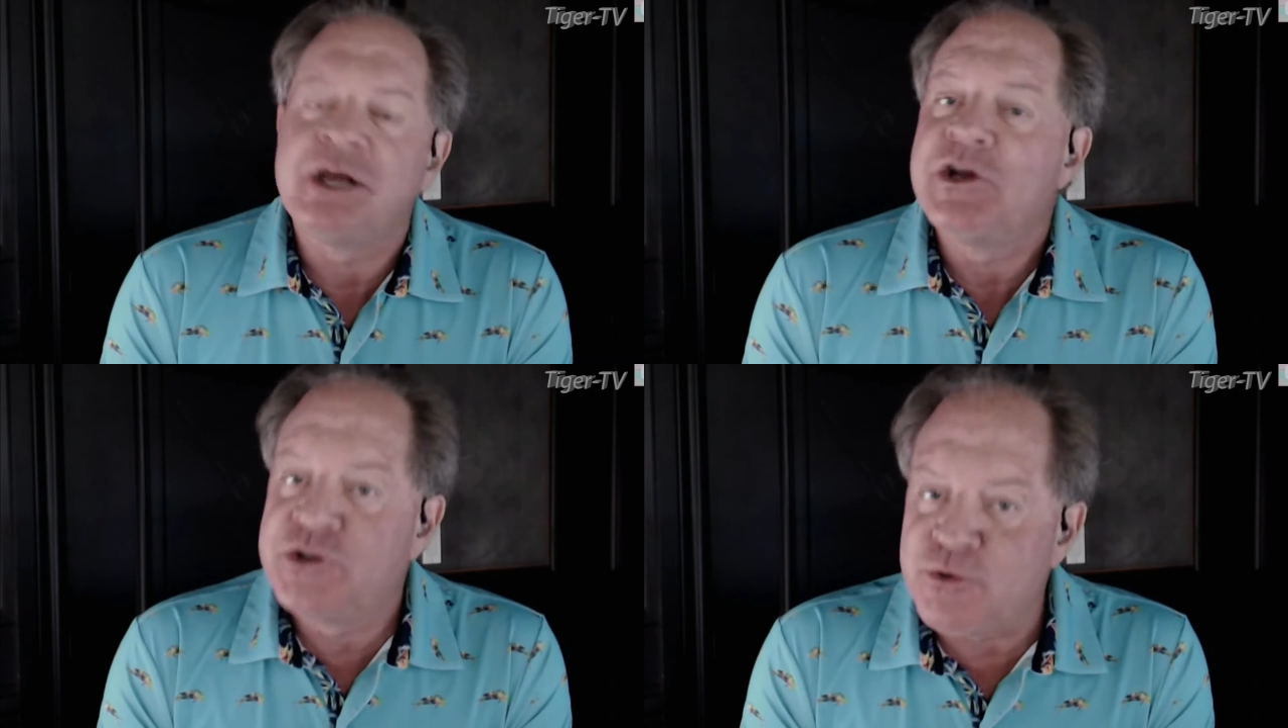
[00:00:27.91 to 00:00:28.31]

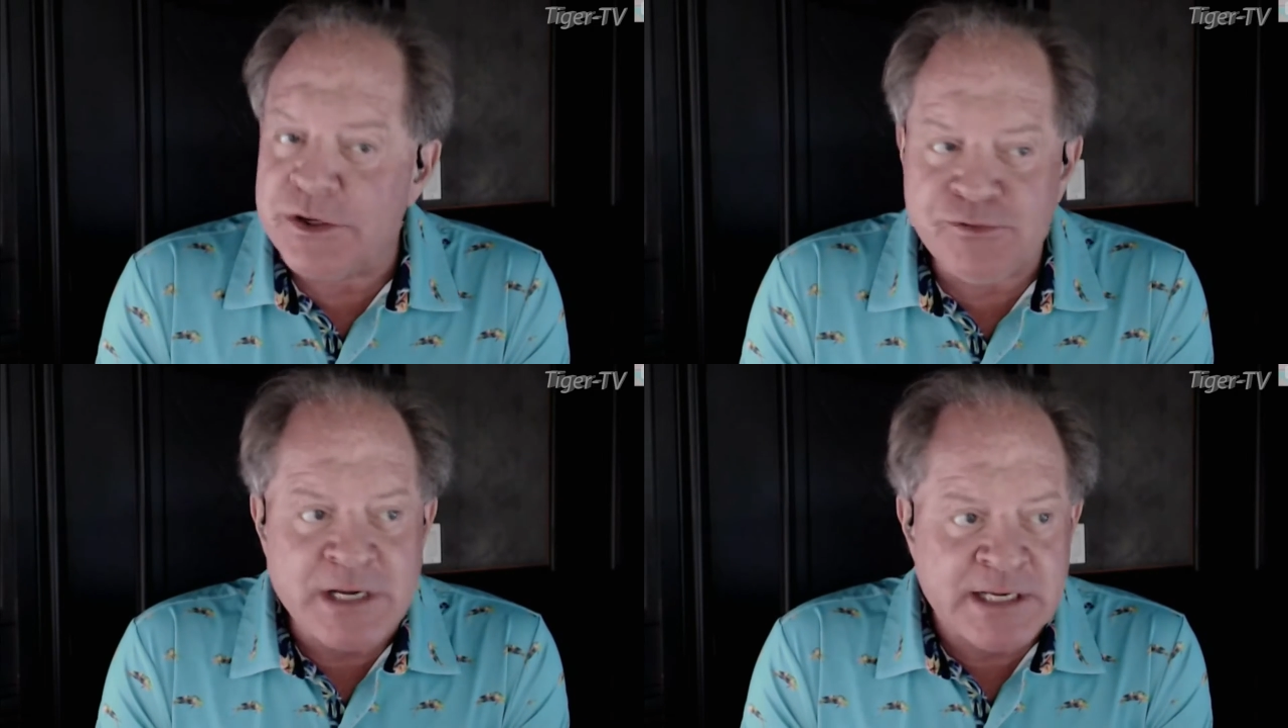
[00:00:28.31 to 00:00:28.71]
2 and
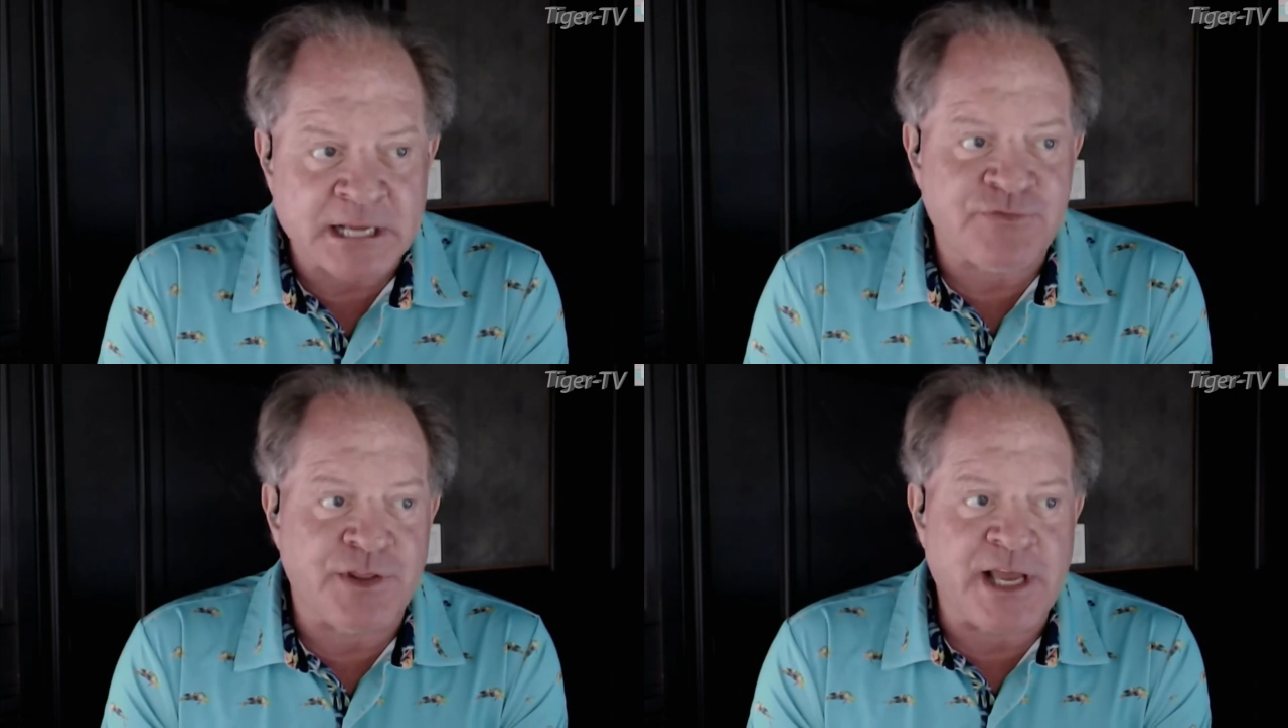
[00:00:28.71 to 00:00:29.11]
3 tenths
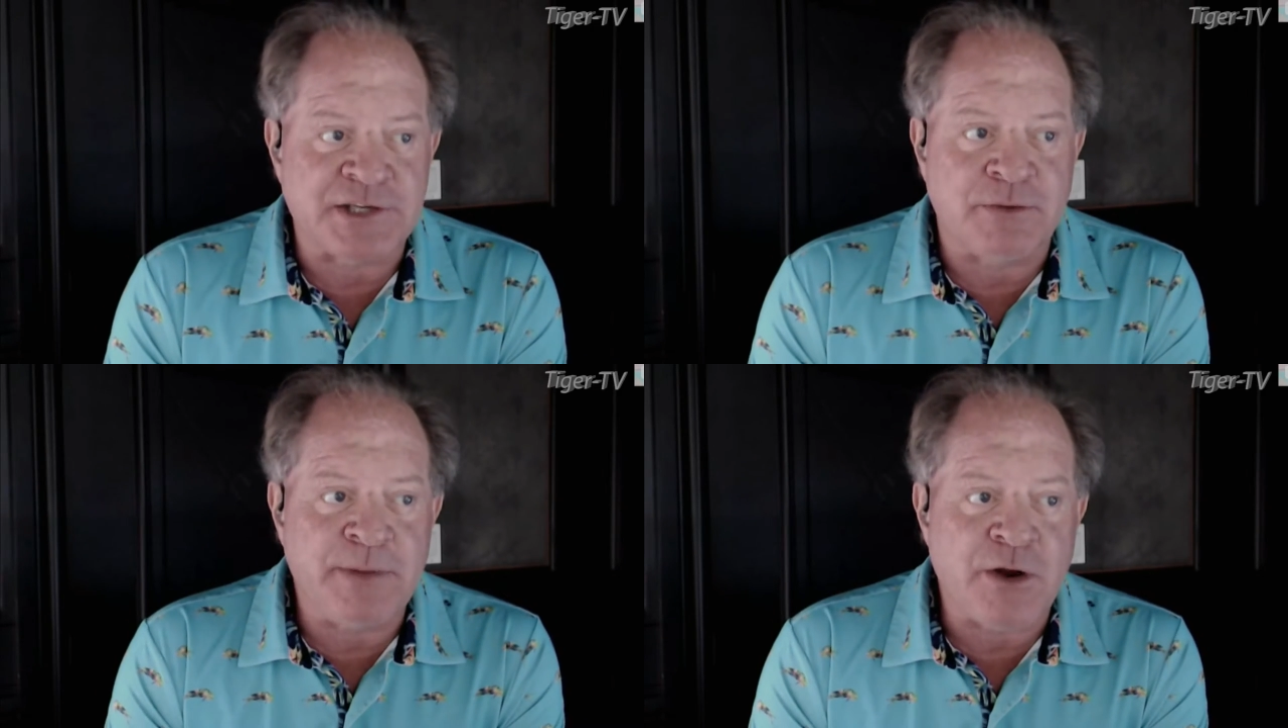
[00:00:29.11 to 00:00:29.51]
for the
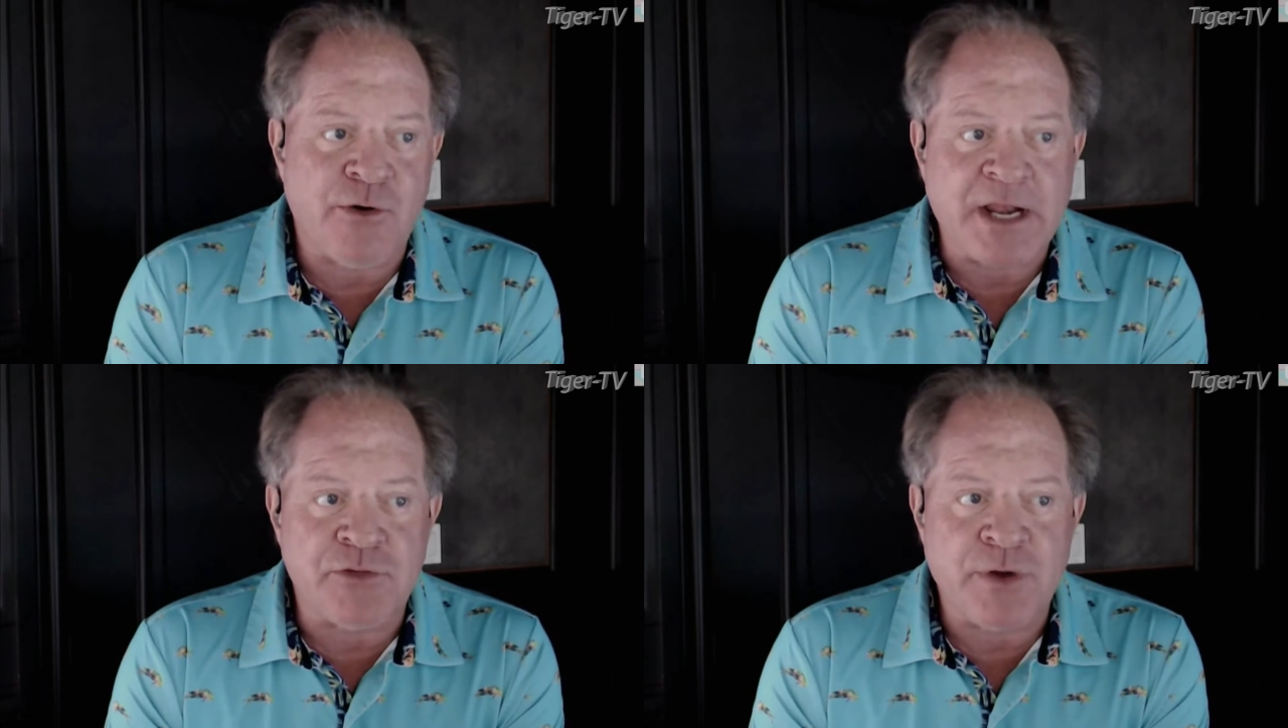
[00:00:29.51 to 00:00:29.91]
S&P or
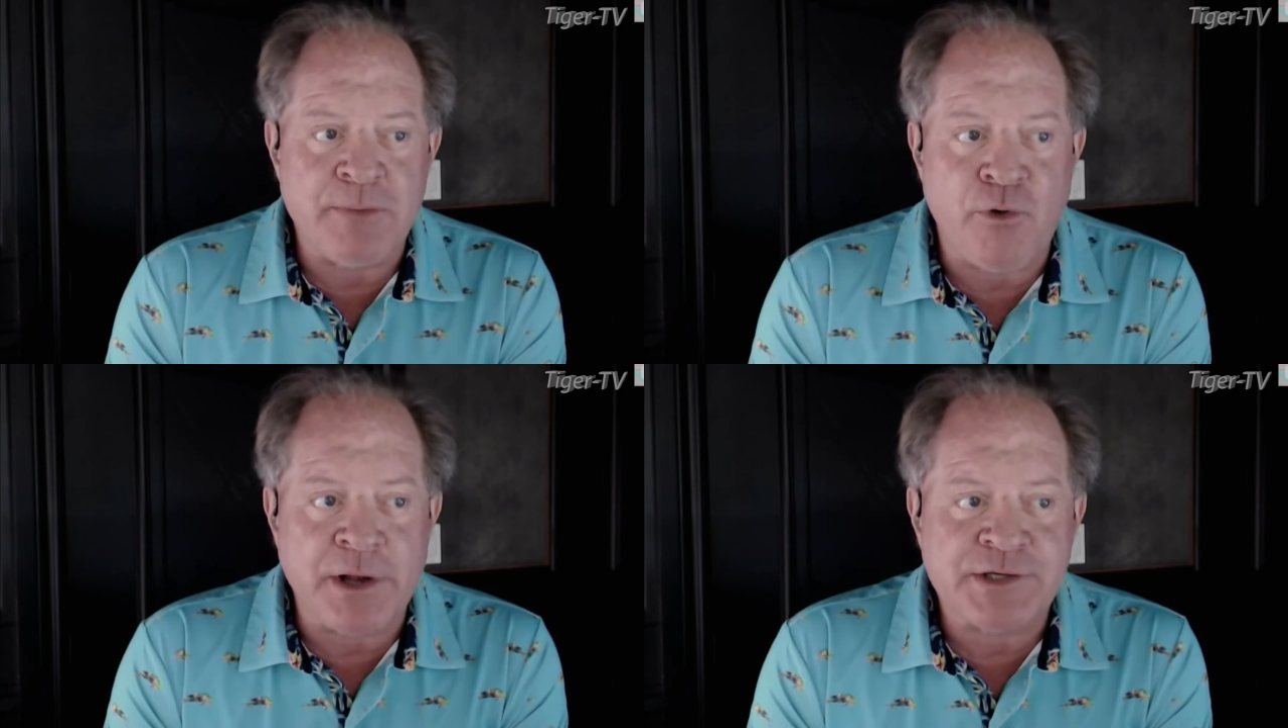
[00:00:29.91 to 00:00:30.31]
83
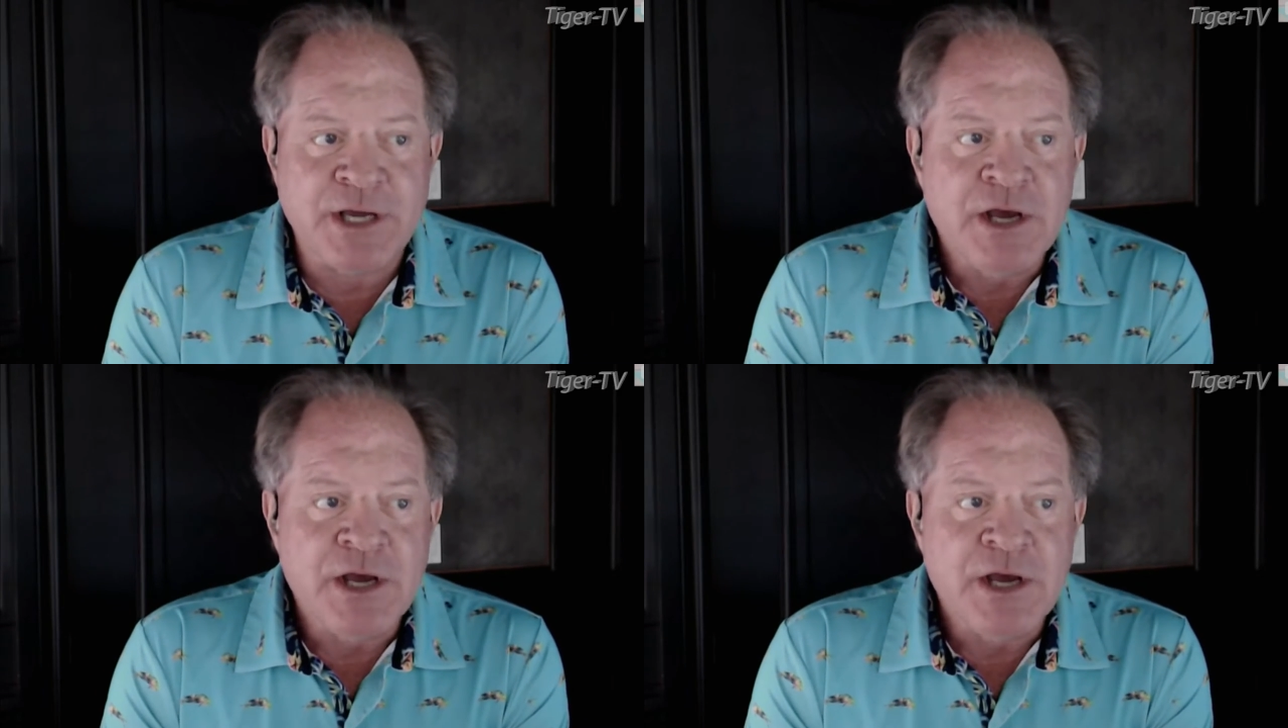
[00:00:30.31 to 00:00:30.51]
points.